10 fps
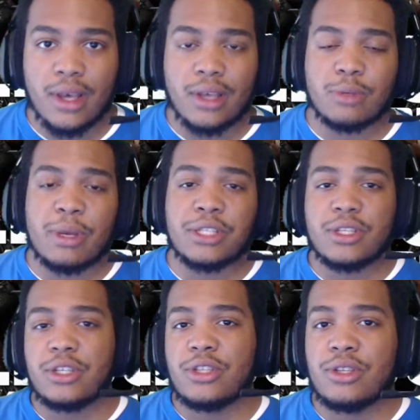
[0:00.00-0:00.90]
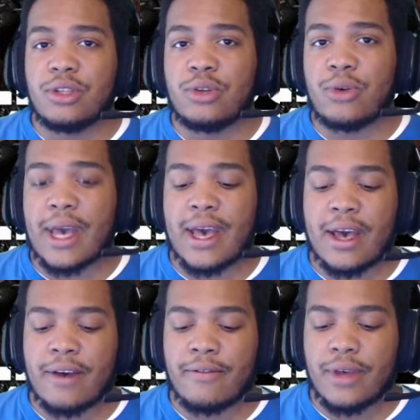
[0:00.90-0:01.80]
So basically, you
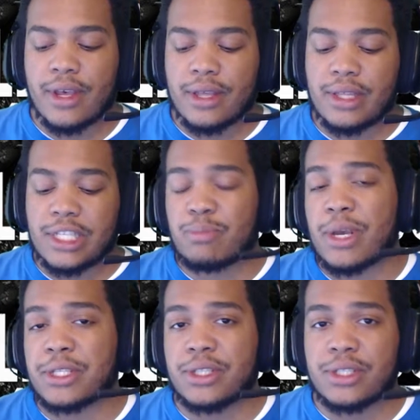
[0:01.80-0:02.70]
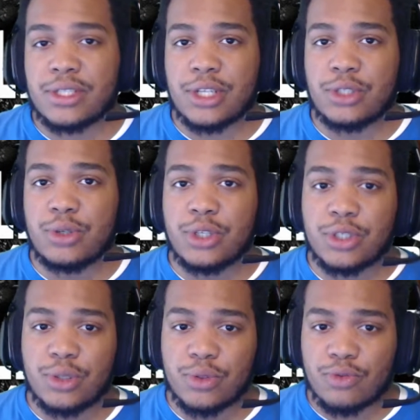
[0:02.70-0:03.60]
have these specialists that you can
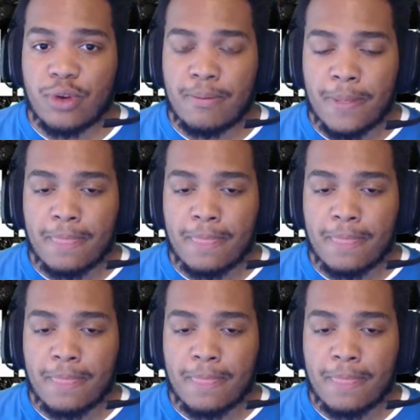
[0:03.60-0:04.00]
choose from,